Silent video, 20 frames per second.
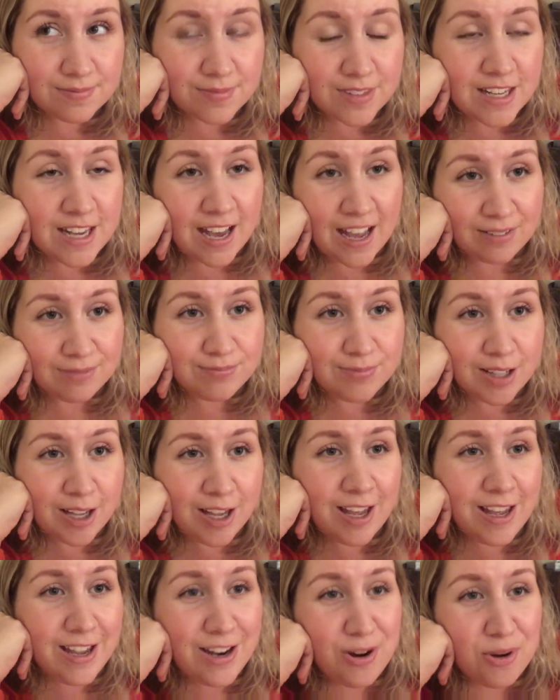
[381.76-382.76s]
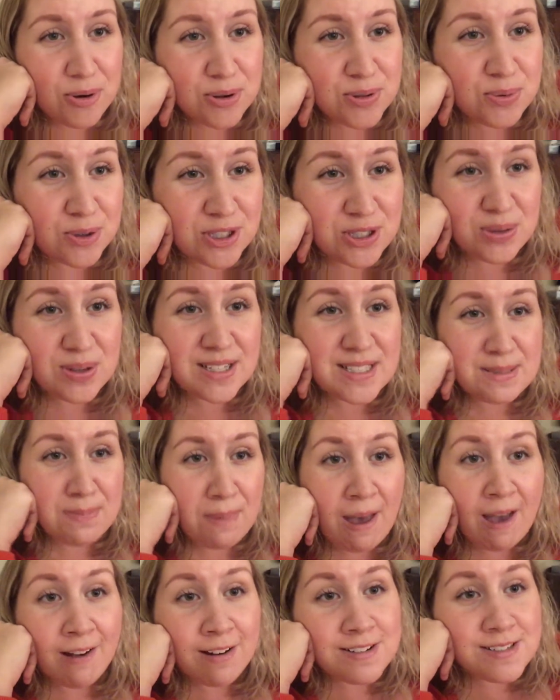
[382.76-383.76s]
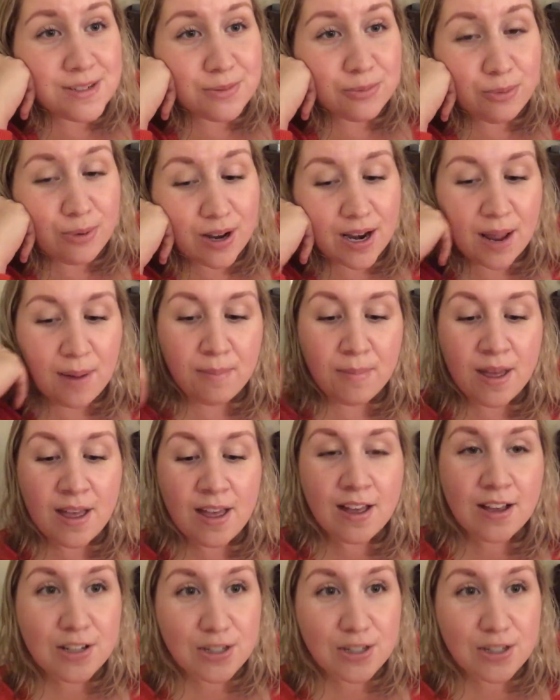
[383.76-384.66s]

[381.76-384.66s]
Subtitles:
Yeah, he knows what to expect when I'm